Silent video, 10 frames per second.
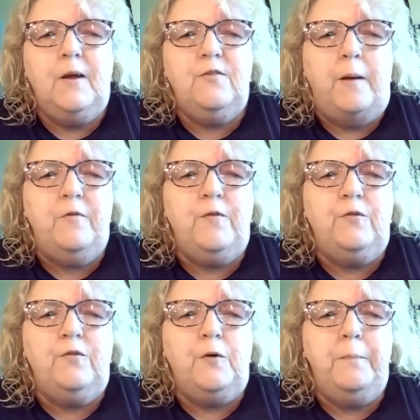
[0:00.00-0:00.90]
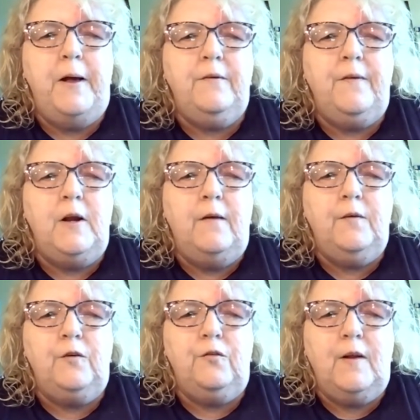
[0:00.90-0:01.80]
Some of us are better than
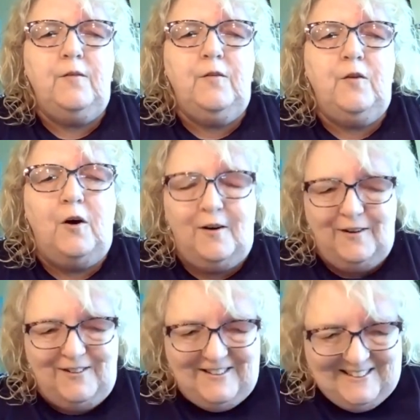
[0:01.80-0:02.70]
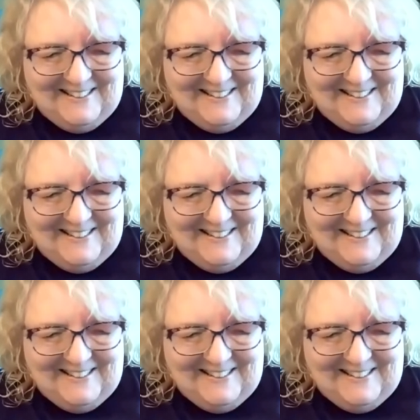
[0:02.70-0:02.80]
others, that's all.